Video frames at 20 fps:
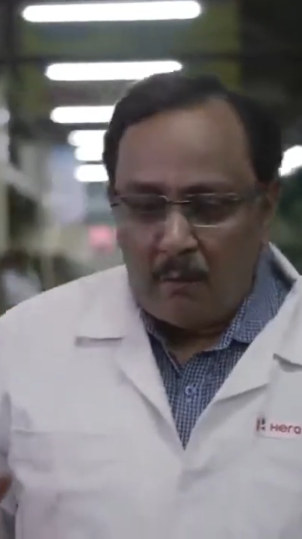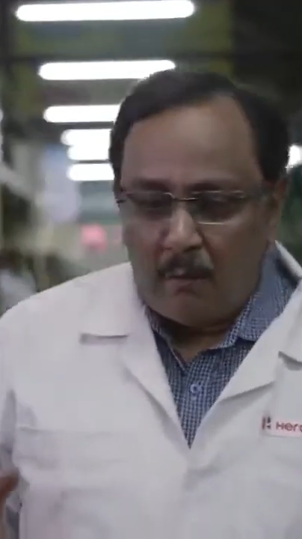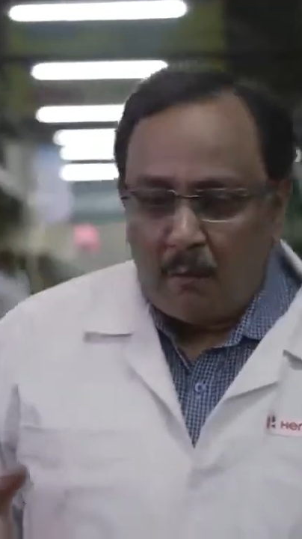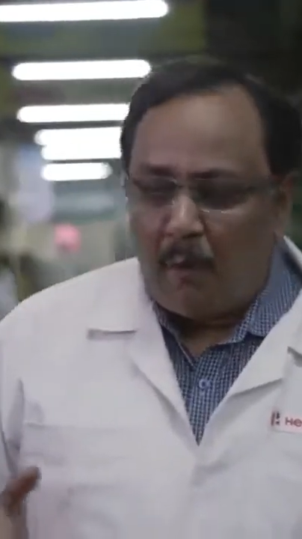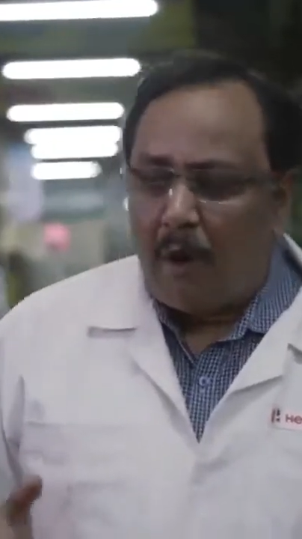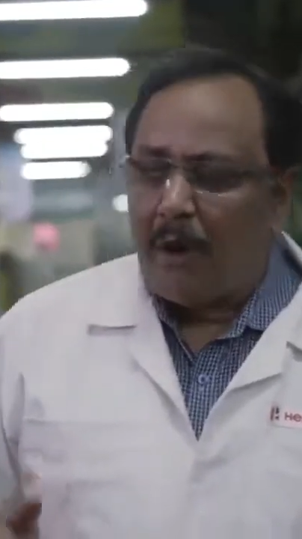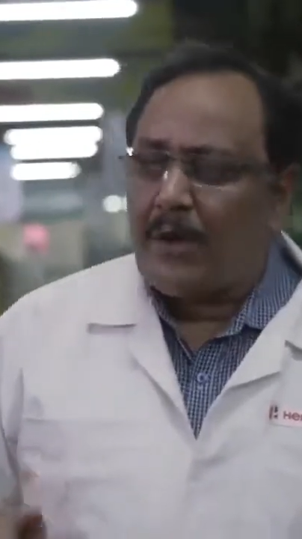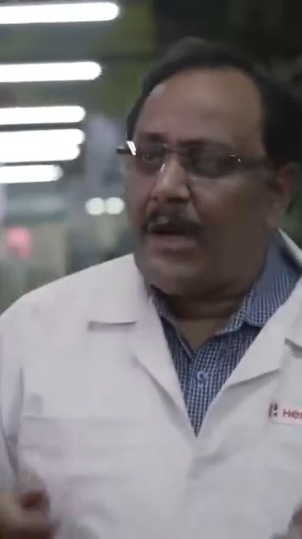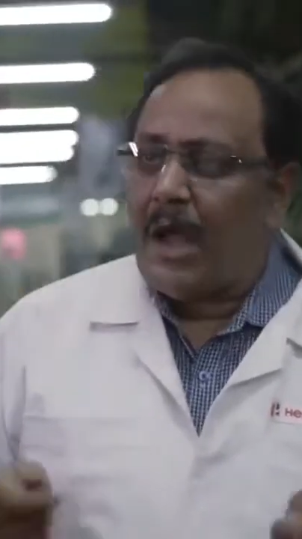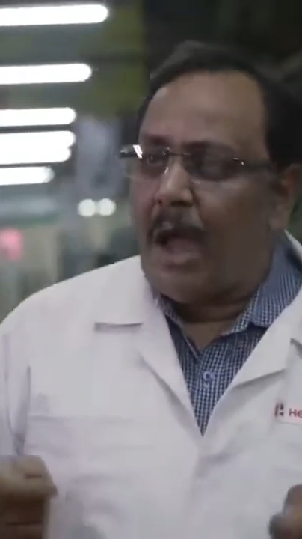
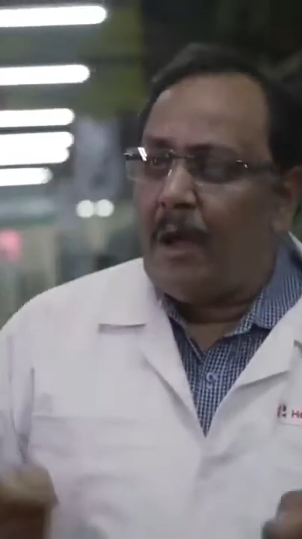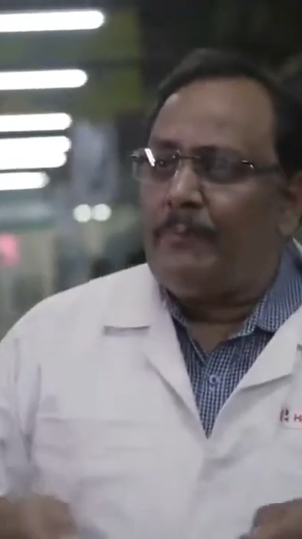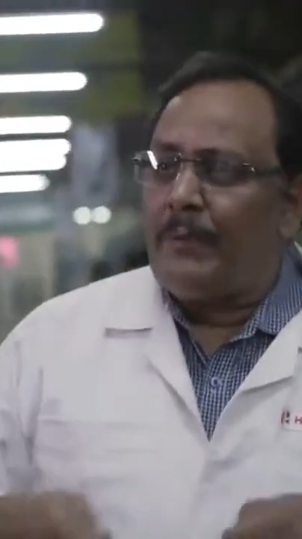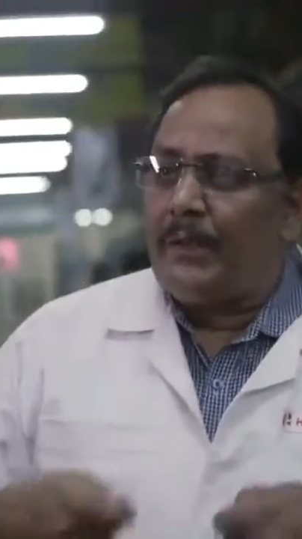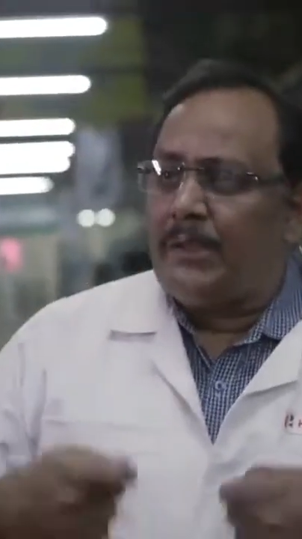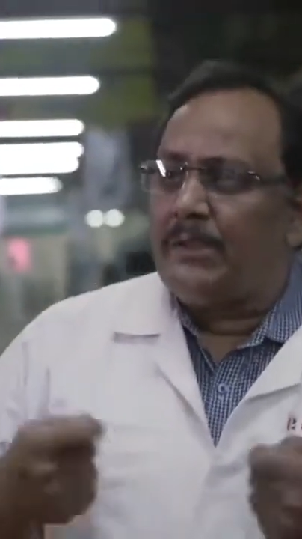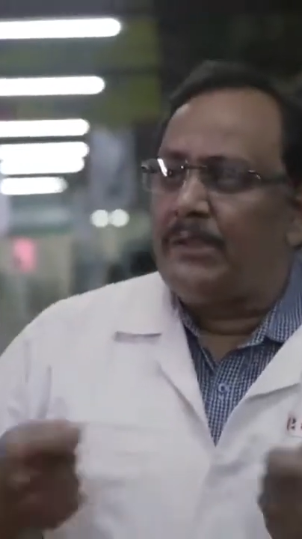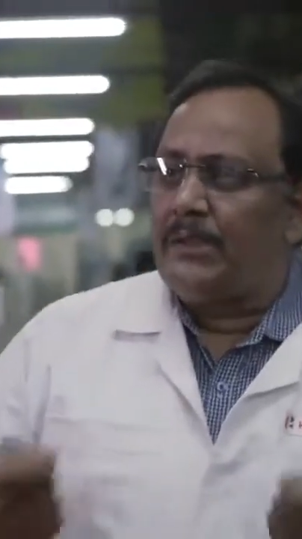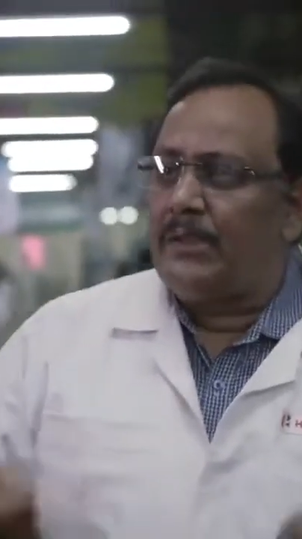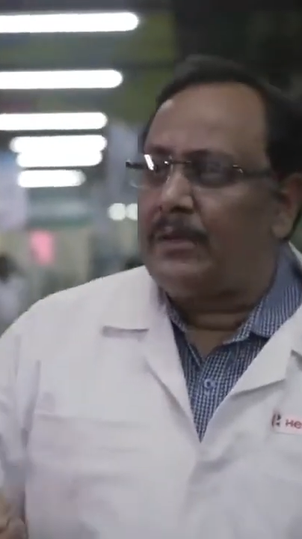what
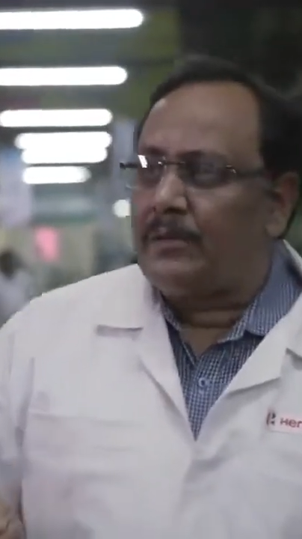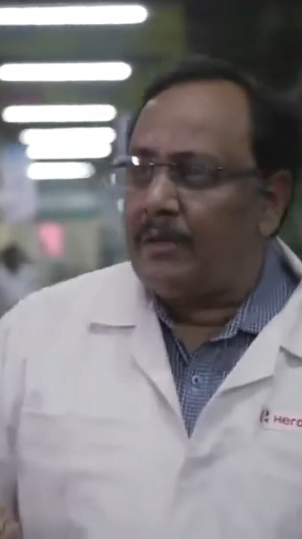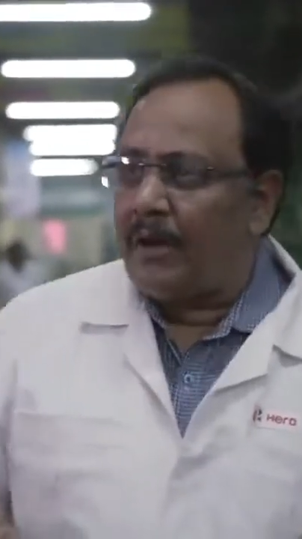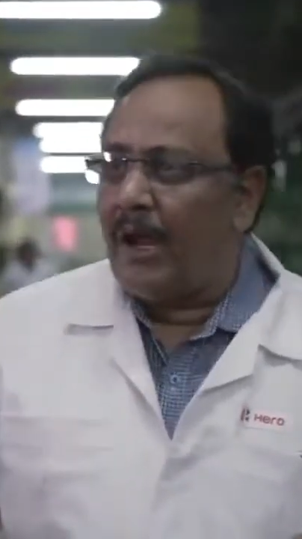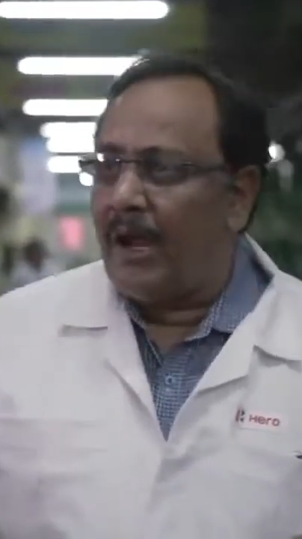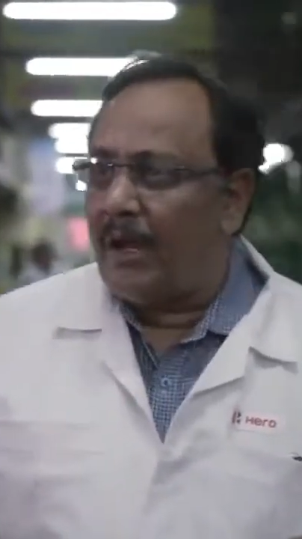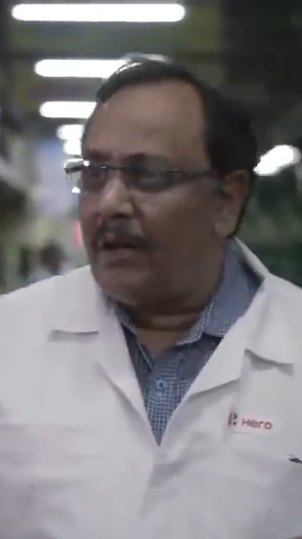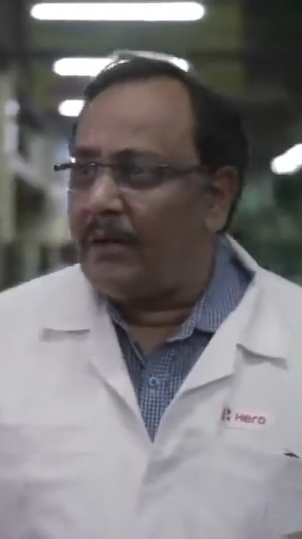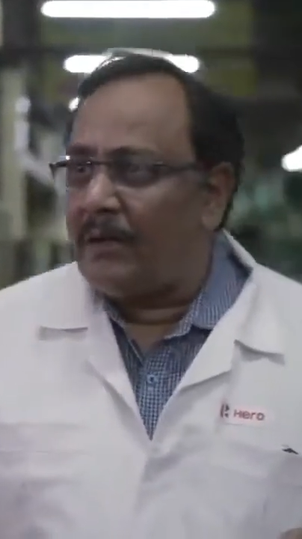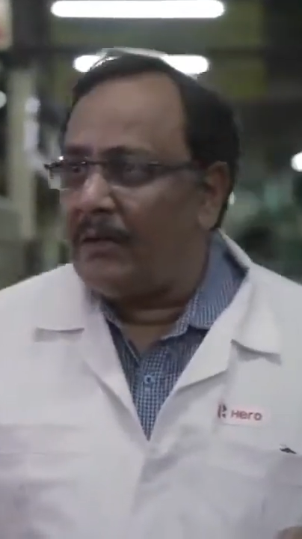happens in the
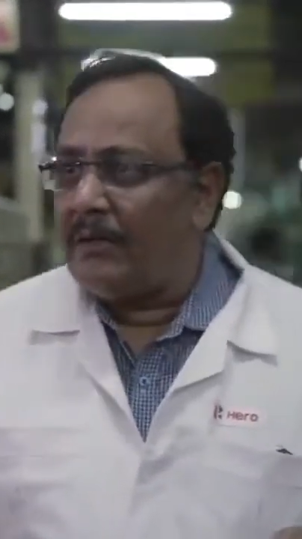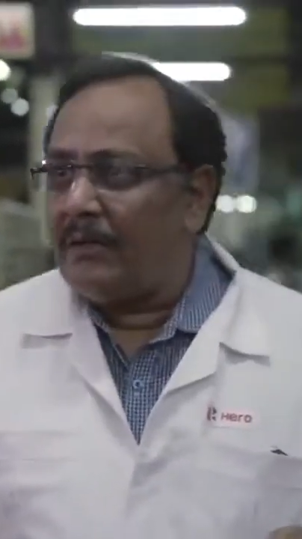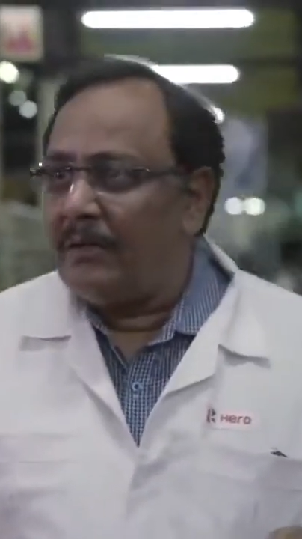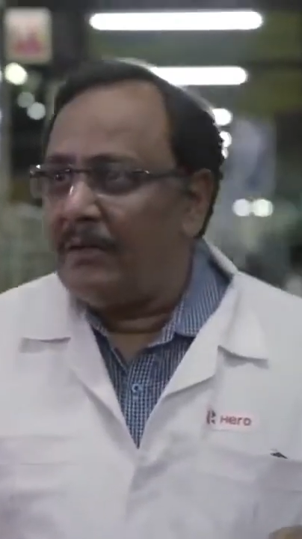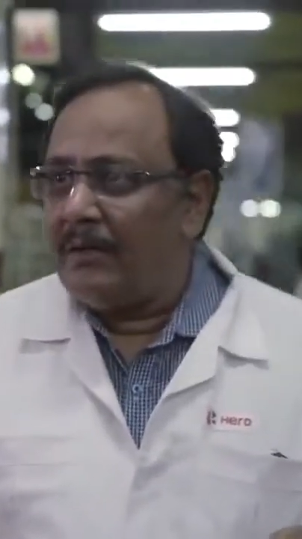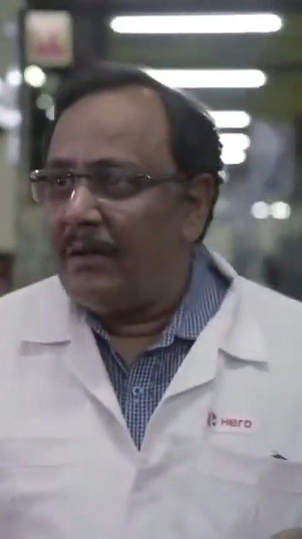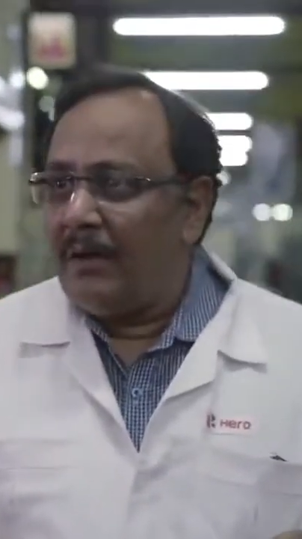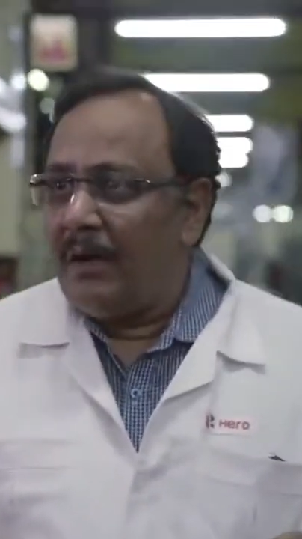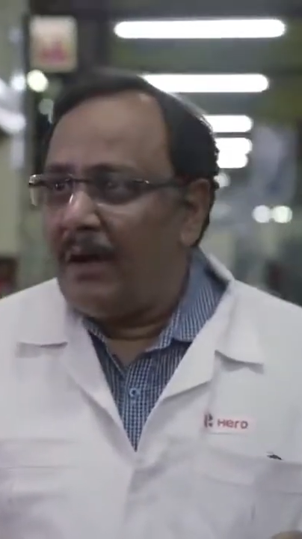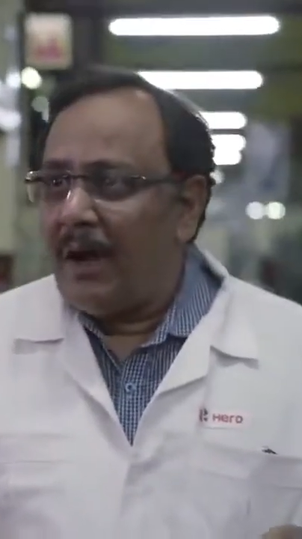trial
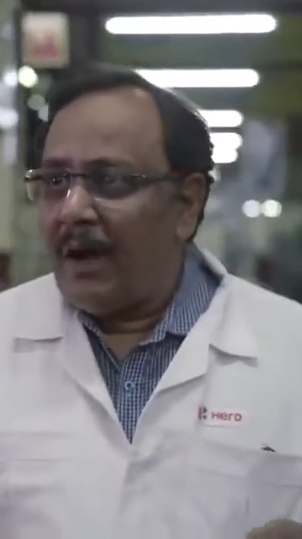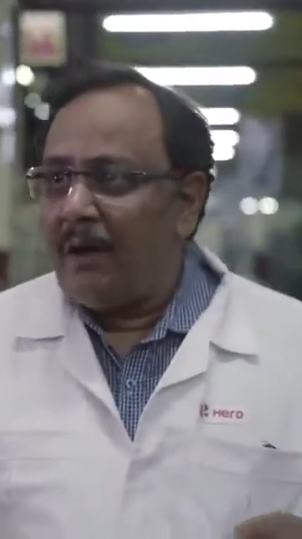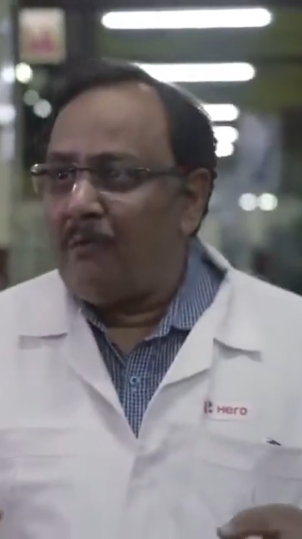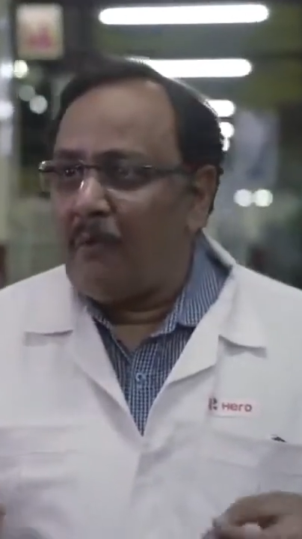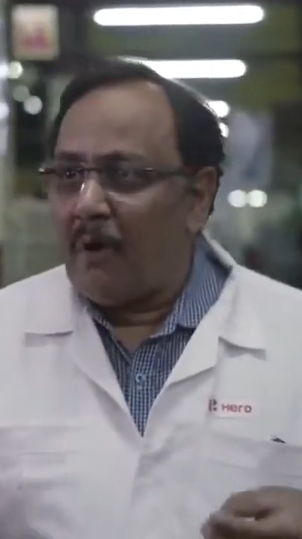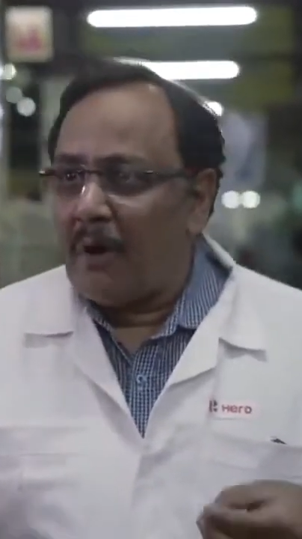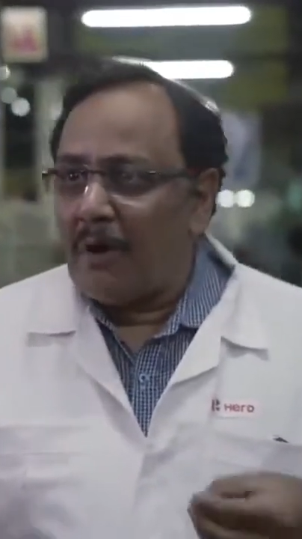and